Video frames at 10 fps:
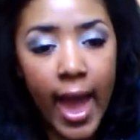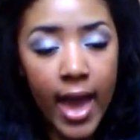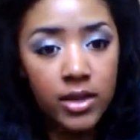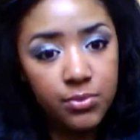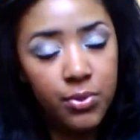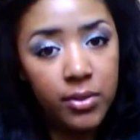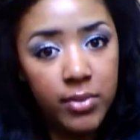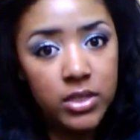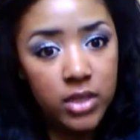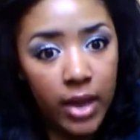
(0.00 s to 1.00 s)
And it's pretty
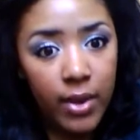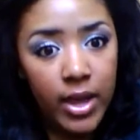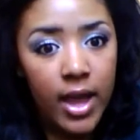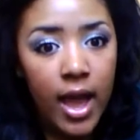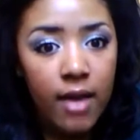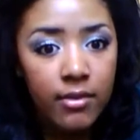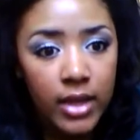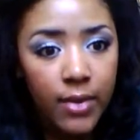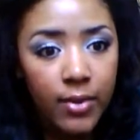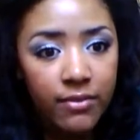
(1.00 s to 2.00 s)
much lightweight. I have a
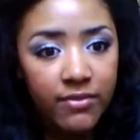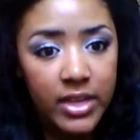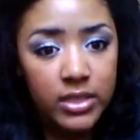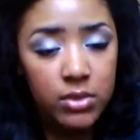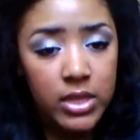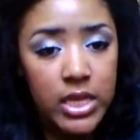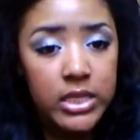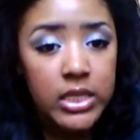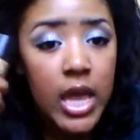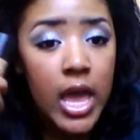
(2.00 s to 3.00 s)
lightweight face with this
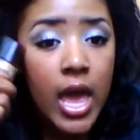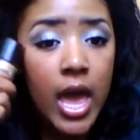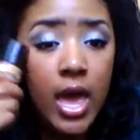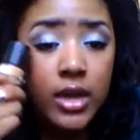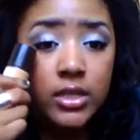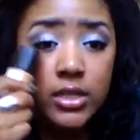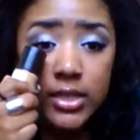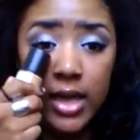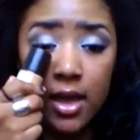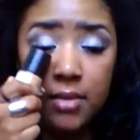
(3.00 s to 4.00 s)
and I just
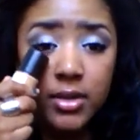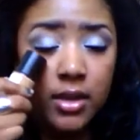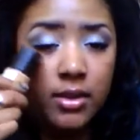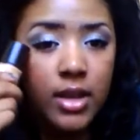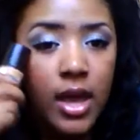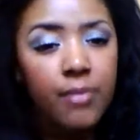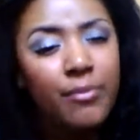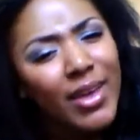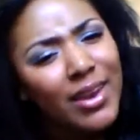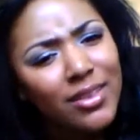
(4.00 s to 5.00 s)
dab and dab and dab
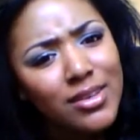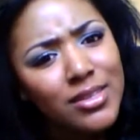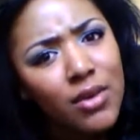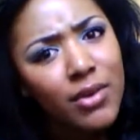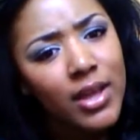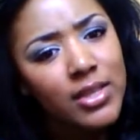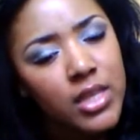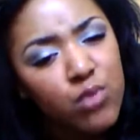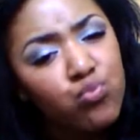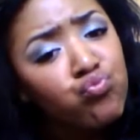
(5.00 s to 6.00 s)
and it looks so nicely.